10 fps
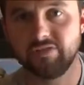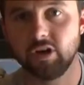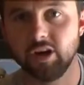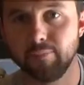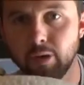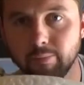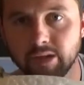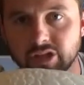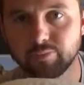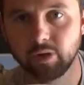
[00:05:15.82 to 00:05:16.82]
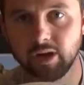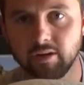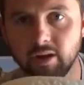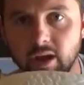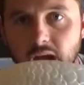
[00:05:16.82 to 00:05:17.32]
you're hunting a permanent
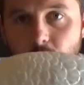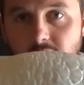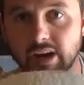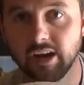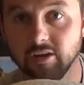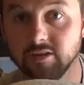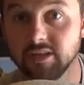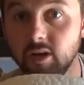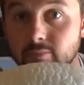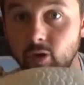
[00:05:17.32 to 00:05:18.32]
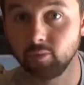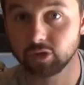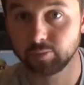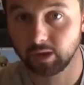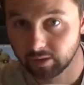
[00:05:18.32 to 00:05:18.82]
spread. I would not use these on a mobile
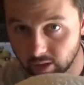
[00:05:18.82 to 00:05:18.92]
spread.